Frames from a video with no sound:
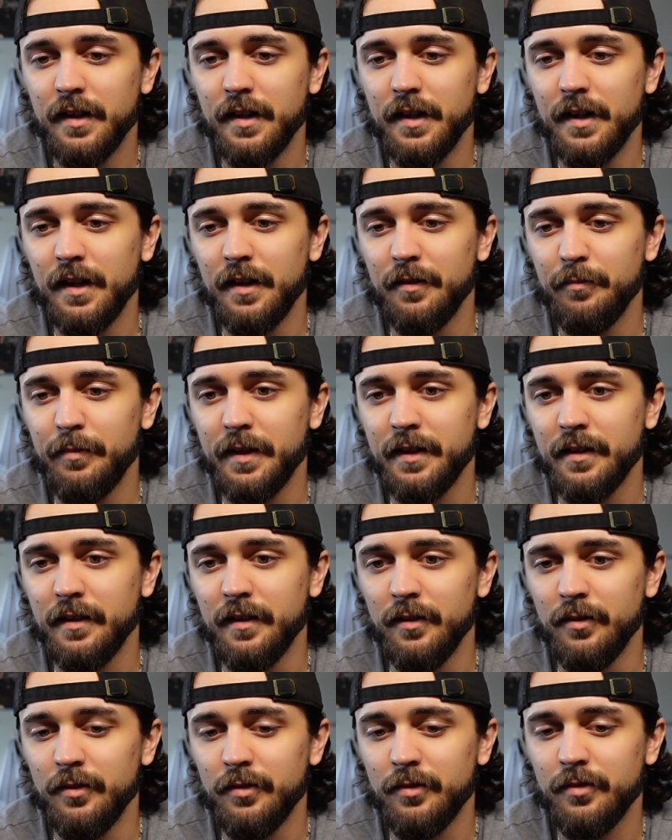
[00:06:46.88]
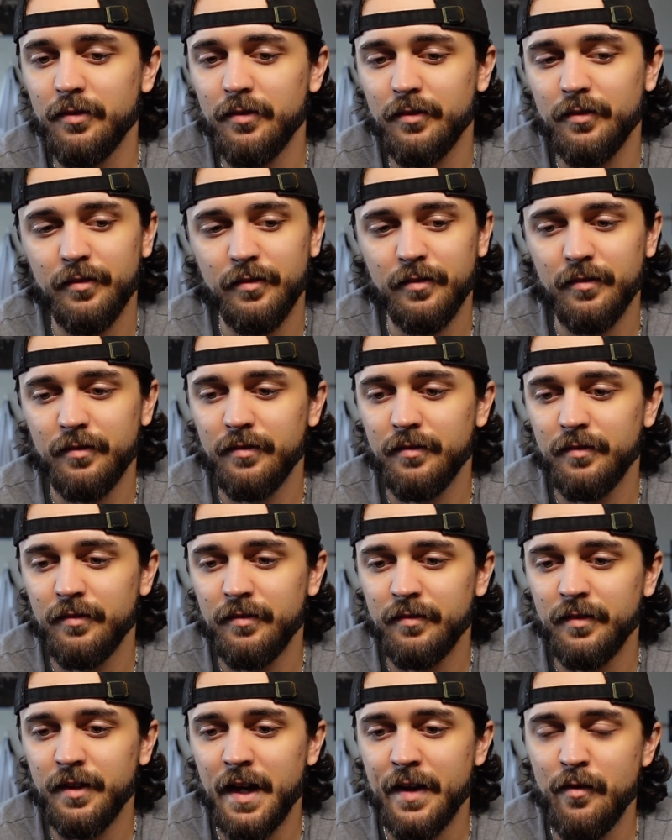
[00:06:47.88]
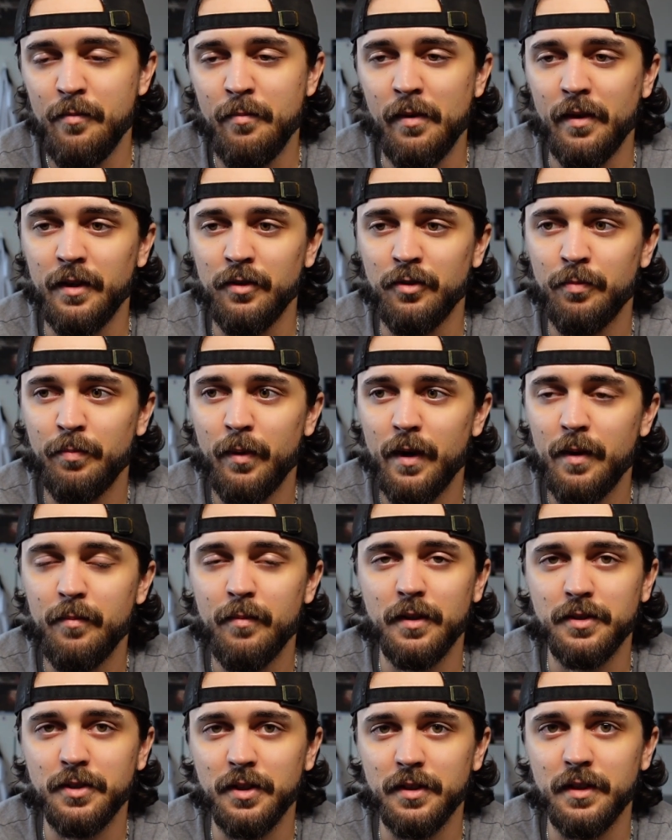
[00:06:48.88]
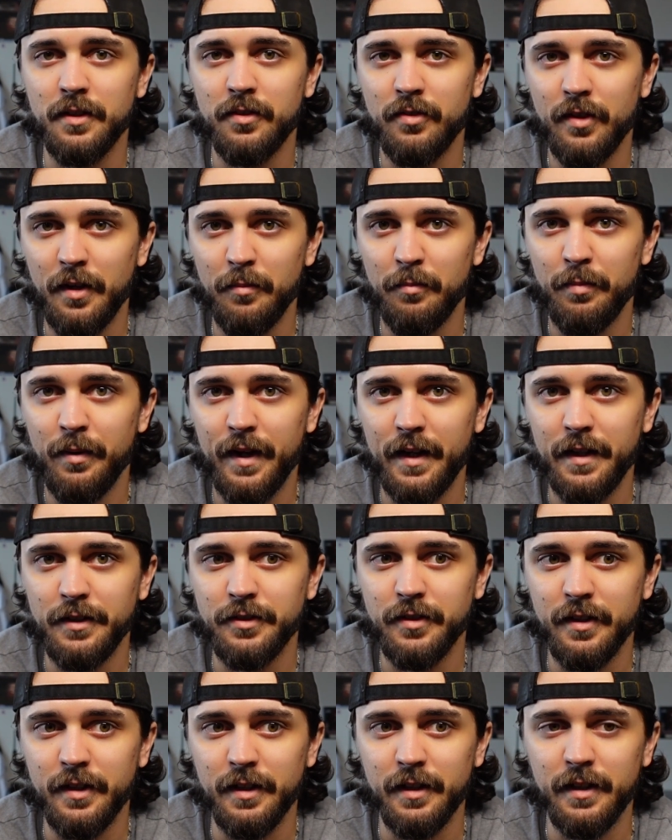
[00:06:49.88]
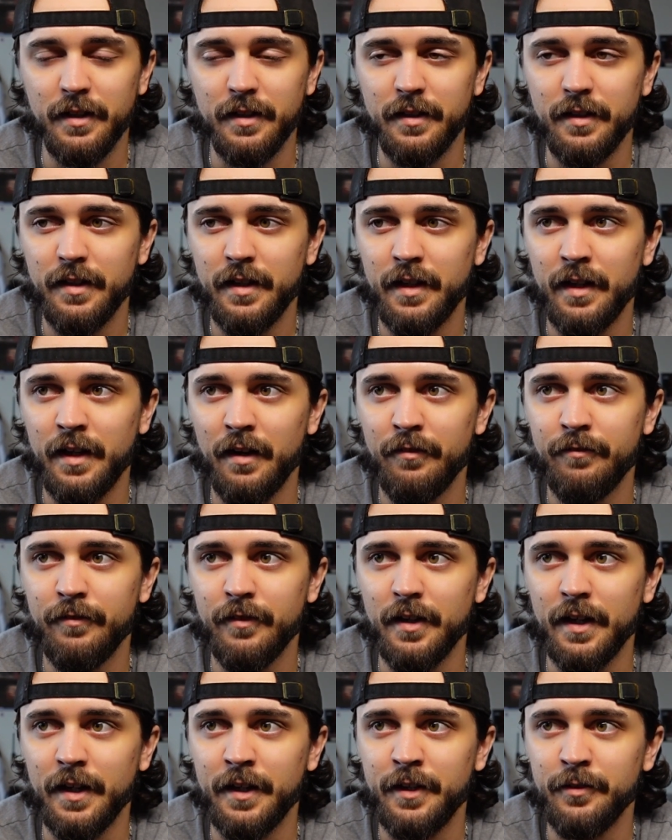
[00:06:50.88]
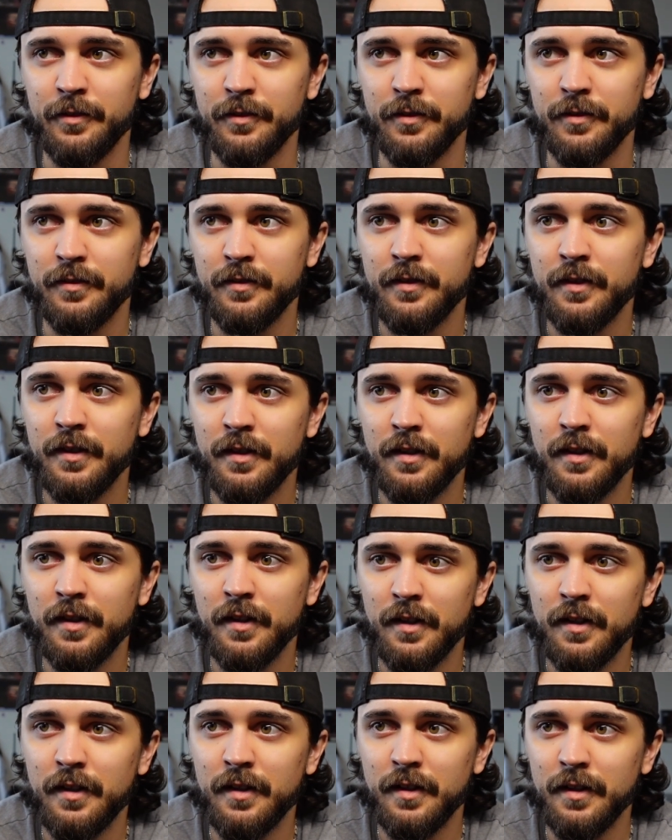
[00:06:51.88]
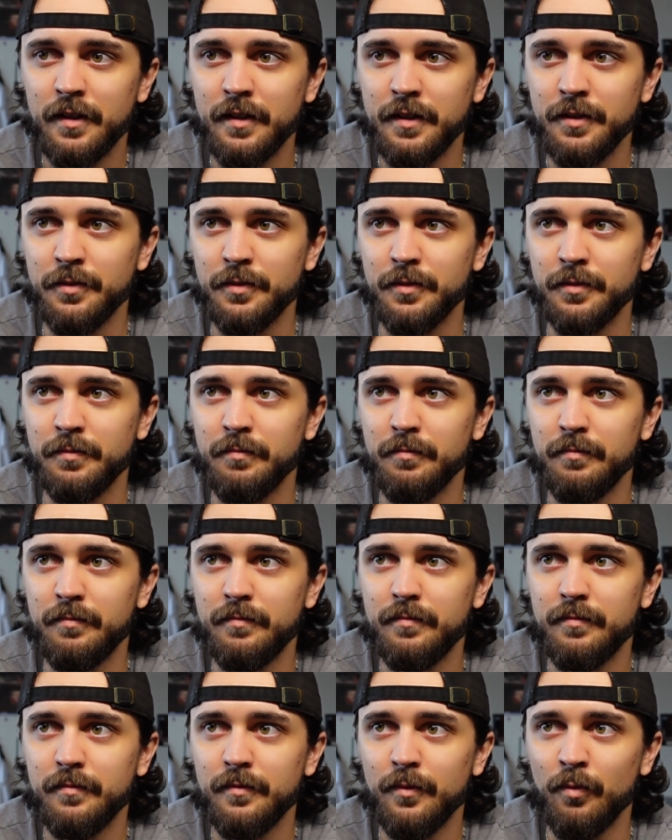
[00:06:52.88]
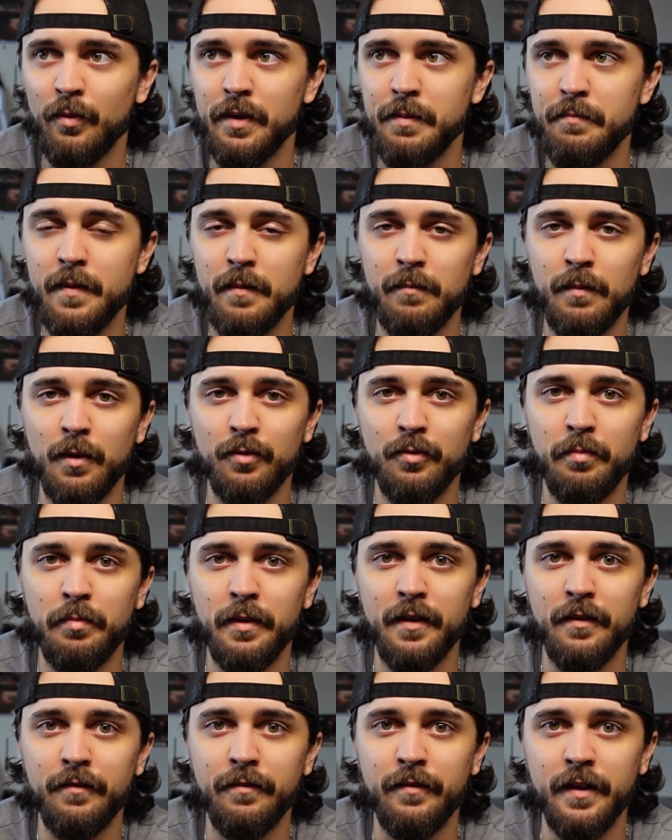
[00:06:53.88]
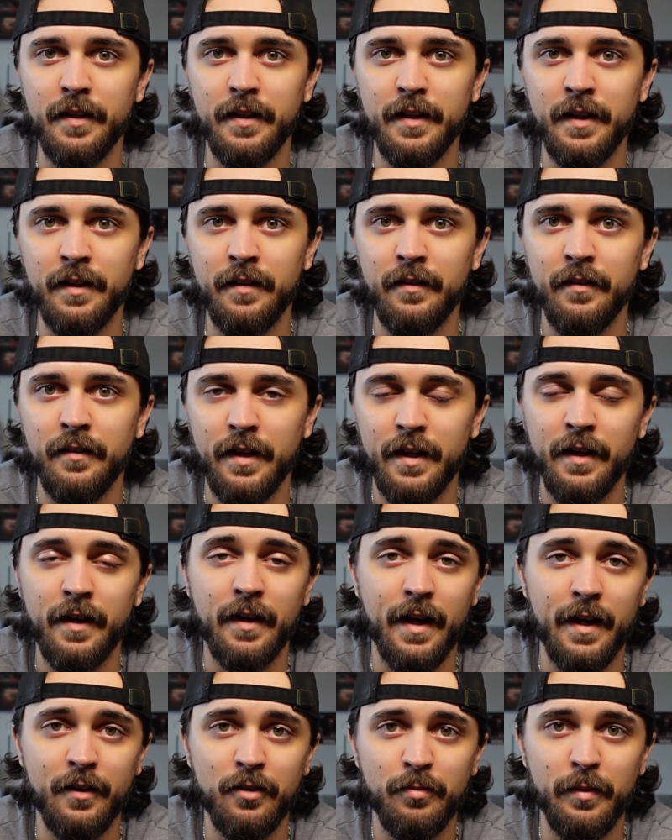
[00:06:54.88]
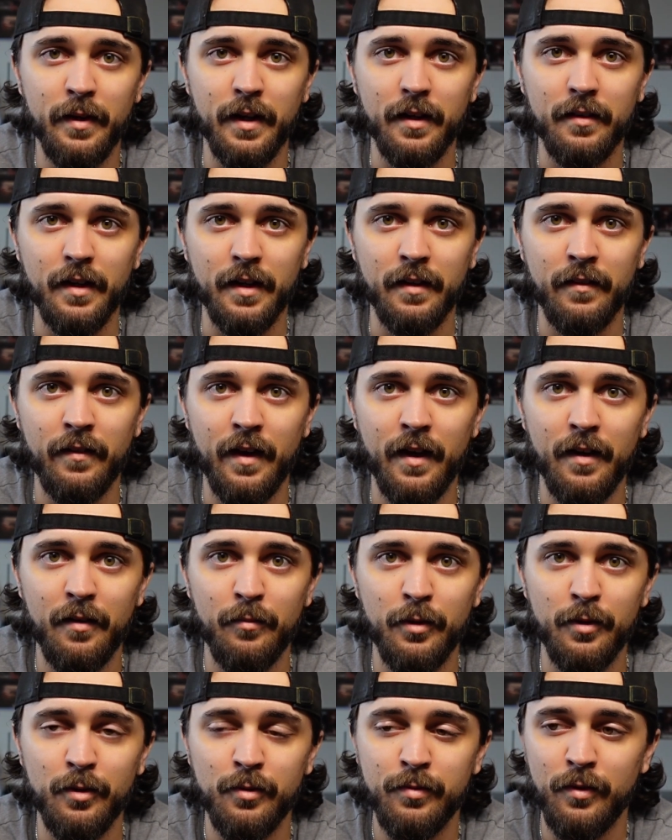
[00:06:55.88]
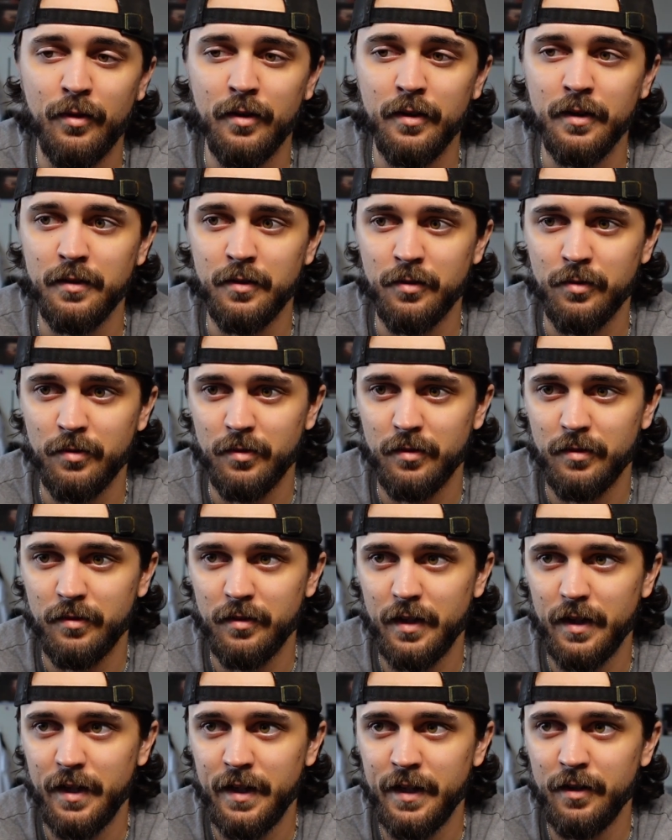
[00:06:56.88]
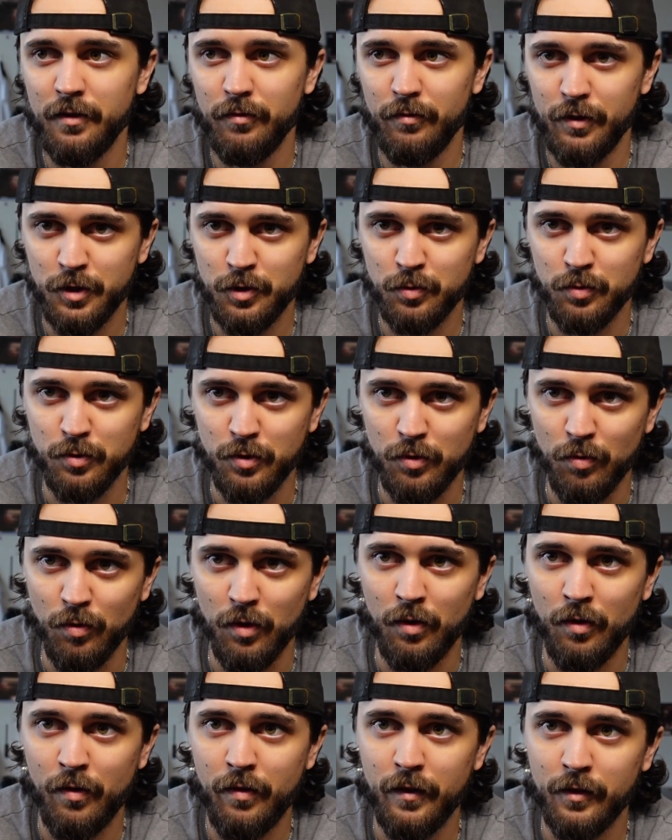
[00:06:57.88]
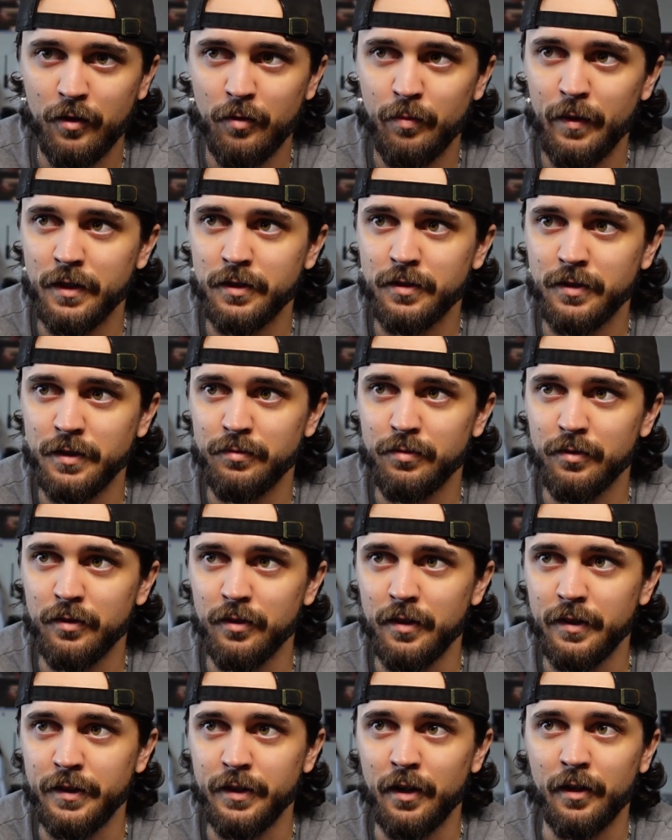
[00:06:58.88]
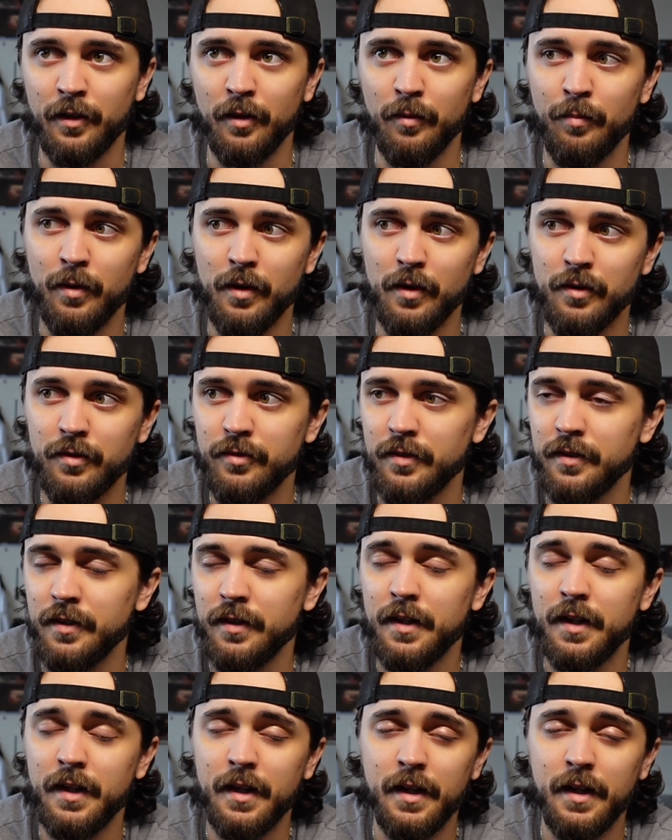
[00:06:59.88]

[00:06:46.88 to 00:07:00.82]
uh, because everybody's pretty much on the same page there, and, and I feel like you'll you'll reap the most benefit in, in an aspect like that. But as far as individual growth, especially for a younger person,